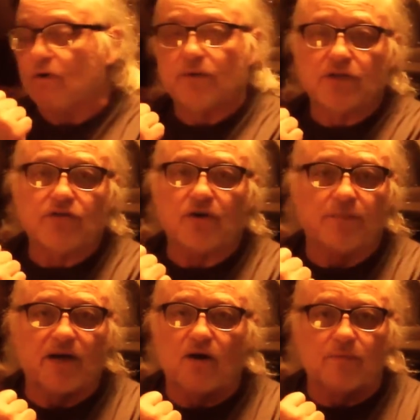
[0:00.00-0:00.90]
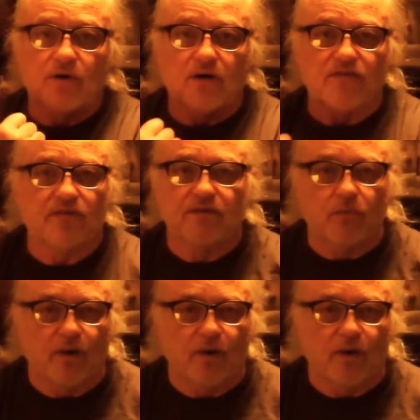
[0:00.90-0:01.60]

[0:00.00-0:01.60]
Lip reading: dog would have took my arm off.